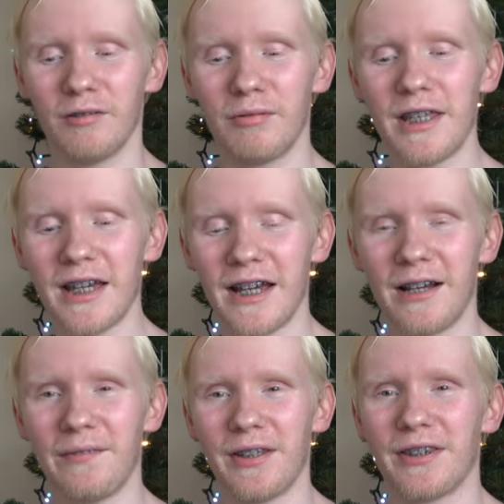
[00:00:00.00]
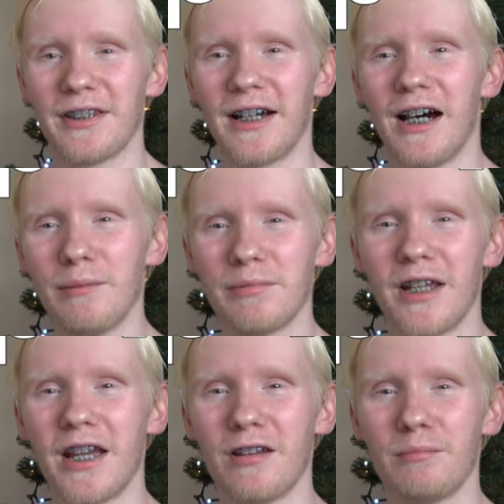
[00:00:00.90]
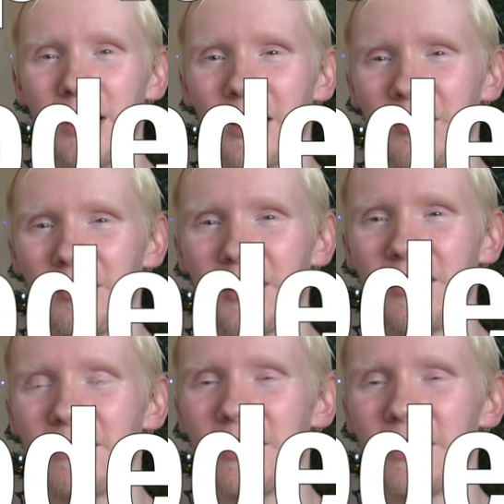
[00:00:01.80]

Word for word: we have the top 10 models of